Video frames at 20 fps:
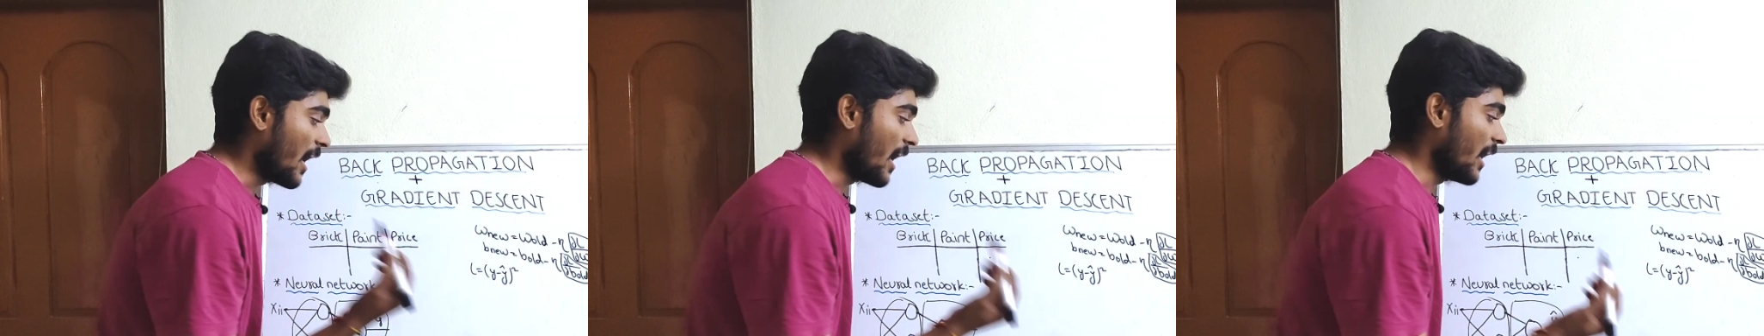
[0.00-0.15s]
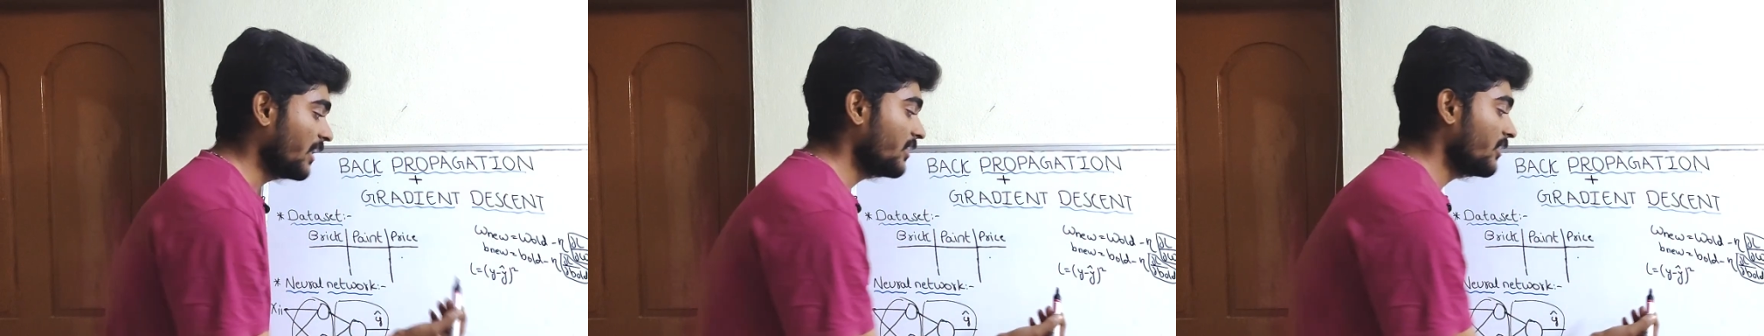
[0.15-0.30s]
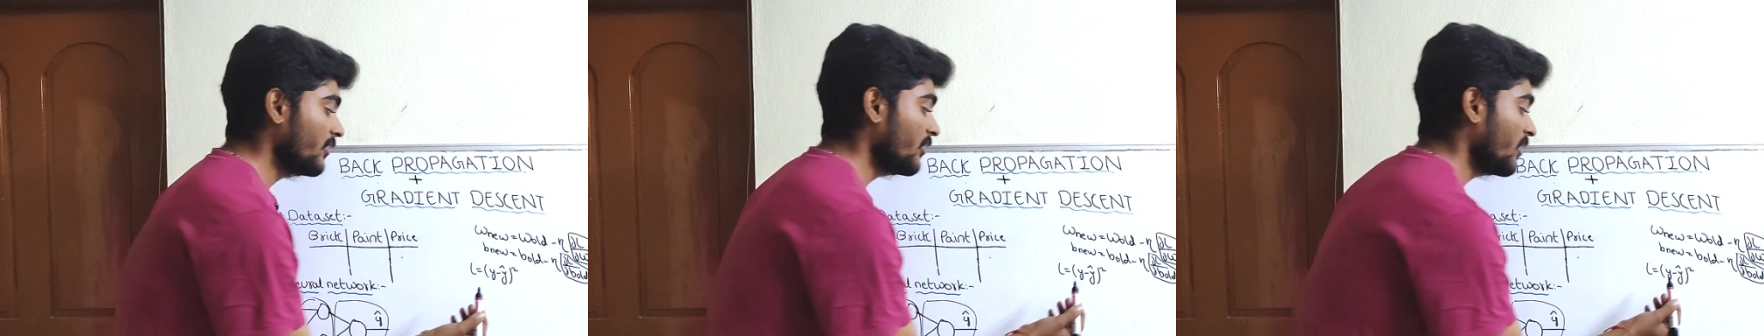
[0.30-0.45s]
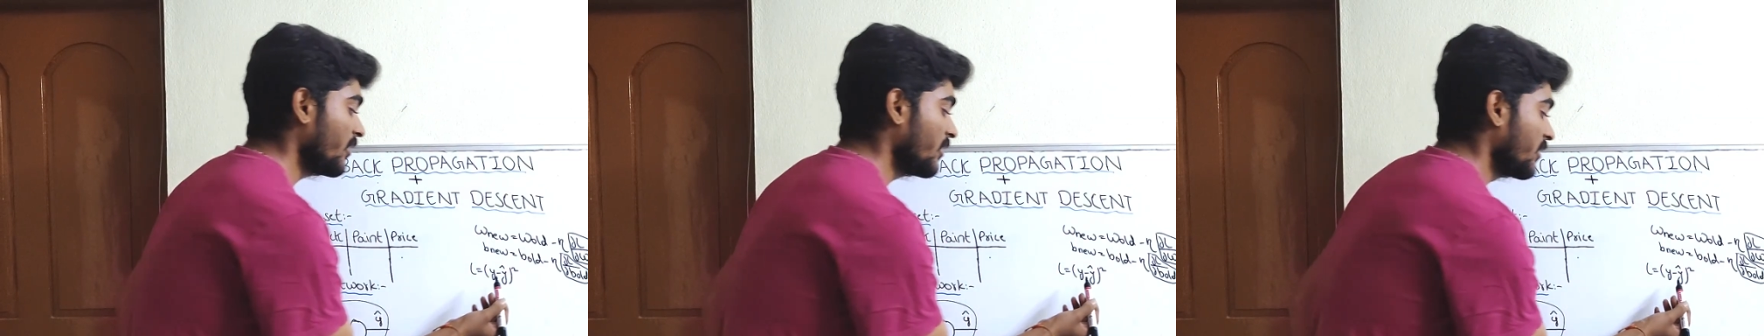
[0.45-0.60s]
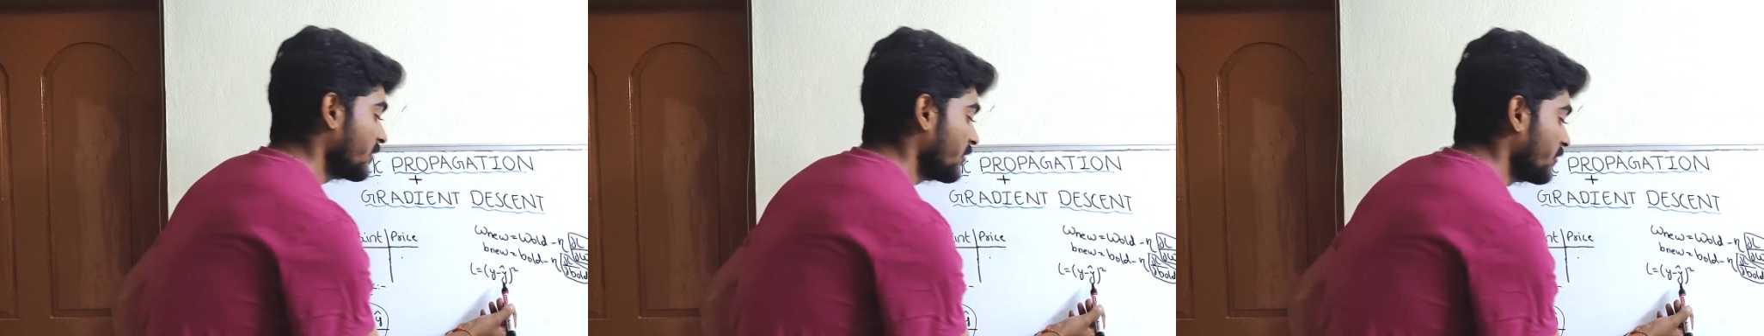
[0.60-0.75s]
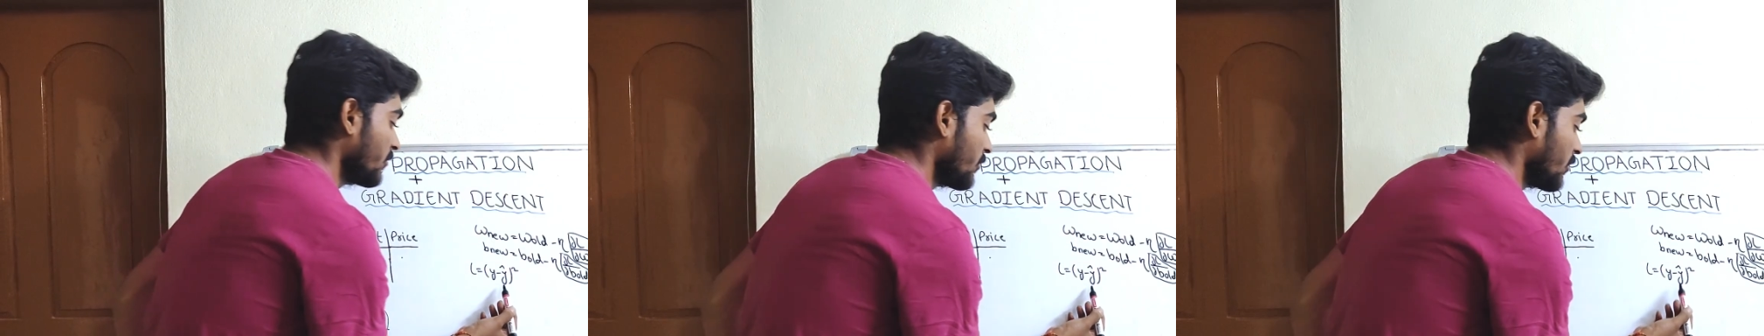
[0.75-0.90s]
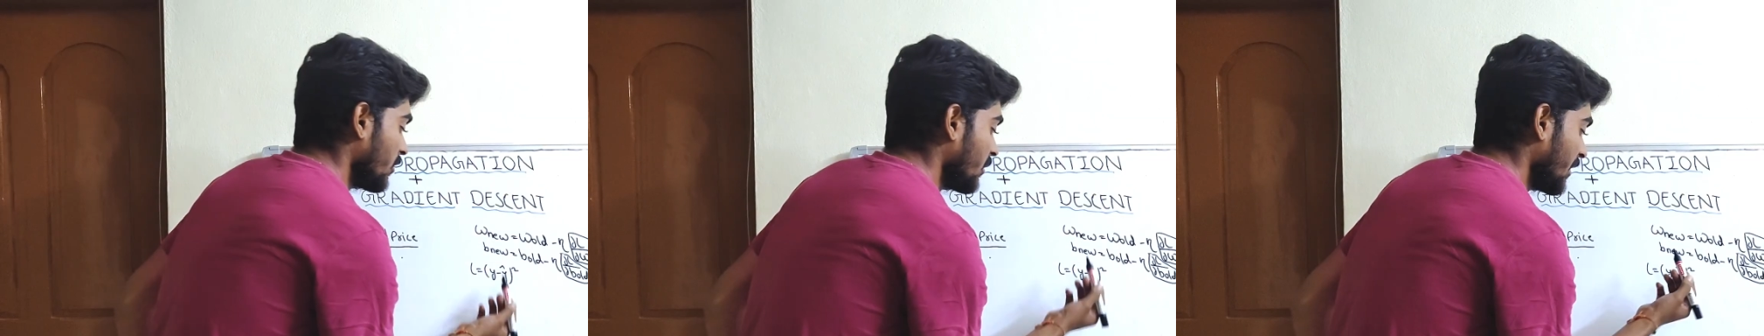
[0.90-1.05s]
and
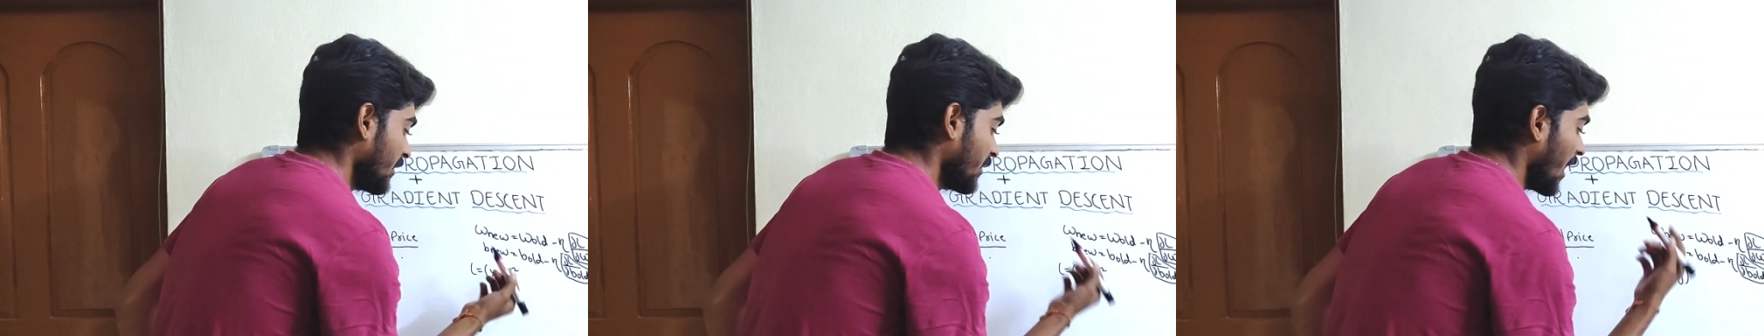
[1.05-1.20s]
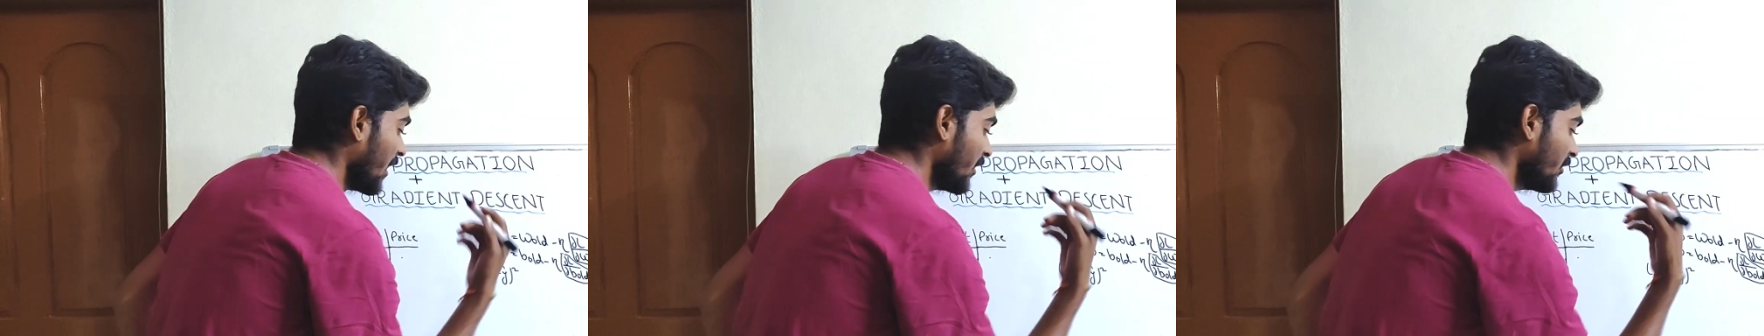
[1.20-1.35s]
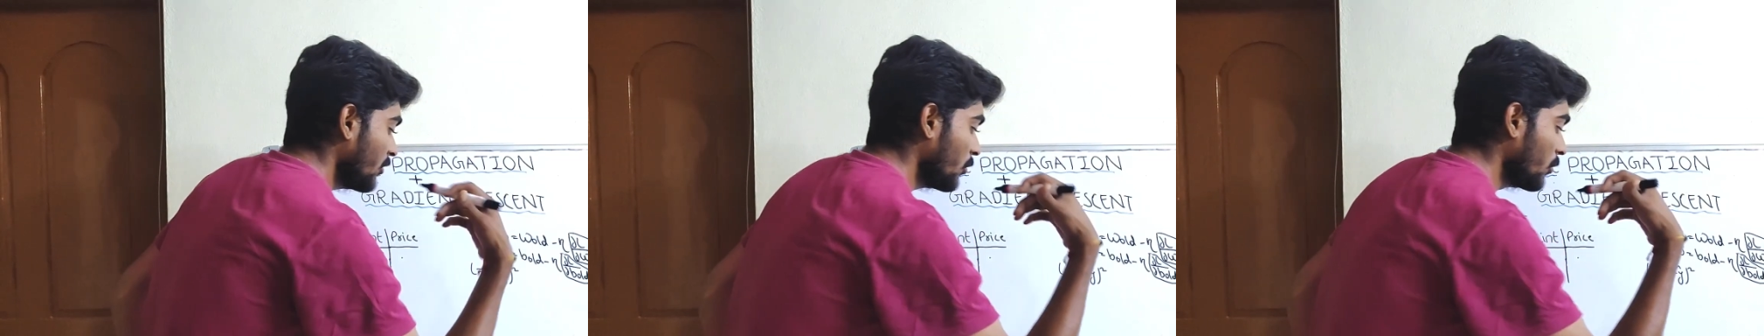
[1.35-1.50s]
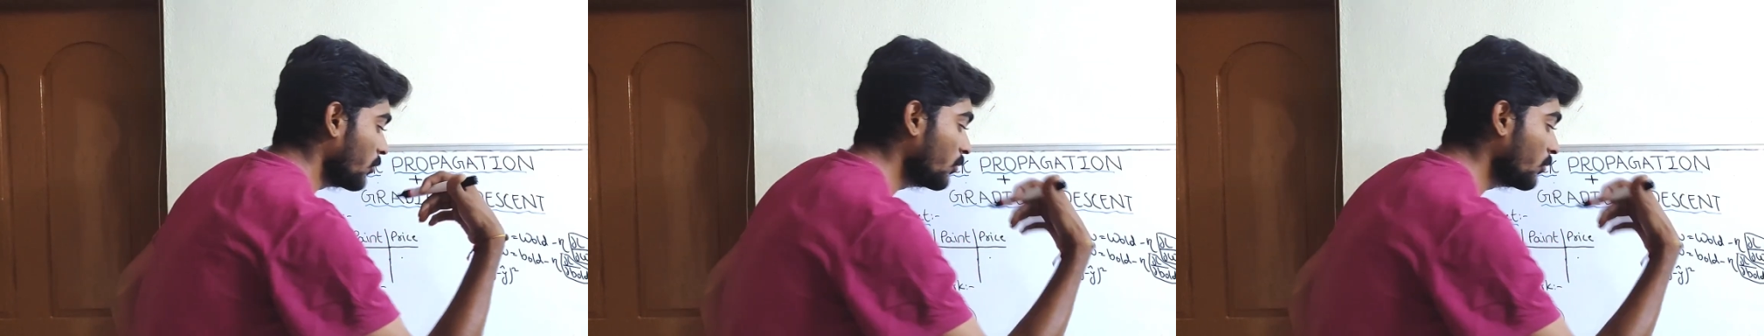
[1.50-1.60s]
the